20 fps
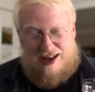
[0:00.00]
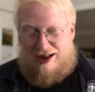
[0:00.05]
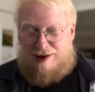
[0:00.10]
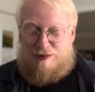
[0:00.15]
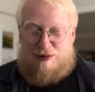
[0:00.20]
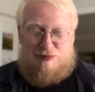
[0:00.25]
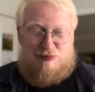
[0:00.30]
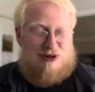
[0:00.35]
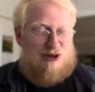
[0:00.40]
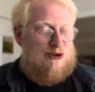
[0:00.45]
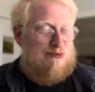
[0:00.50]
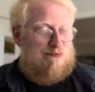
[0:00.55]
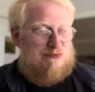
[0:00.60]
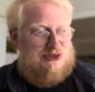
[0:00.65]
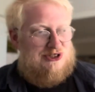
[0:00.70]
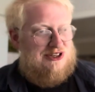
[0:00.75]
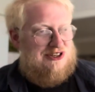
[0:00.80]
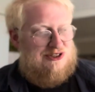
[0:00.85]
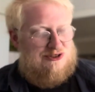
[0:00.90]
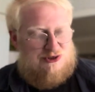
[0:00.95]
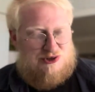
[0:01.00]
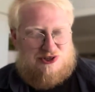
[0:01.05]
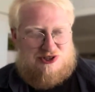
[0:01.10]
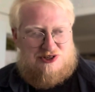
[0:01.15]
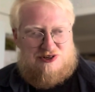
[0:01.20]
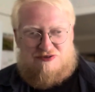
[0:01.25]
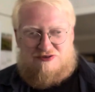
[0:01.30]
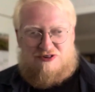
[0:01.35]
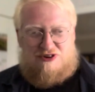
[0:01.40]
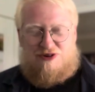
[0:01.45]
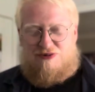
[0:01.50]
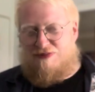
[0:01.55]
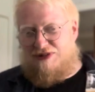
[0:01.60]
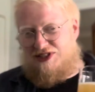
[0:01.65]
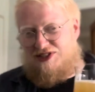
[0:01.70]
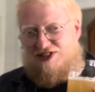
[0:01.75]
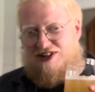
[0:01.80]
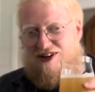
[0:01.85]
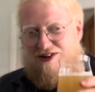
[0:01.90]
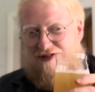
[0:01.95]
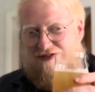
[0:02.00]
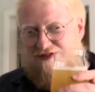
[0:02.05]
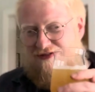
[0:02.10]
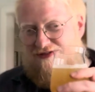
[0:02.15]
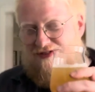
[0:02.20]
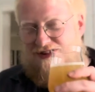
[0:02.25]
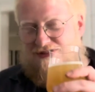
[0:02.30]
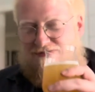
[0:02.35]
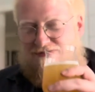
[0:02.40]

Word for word: am a plump citrusy fruit myself.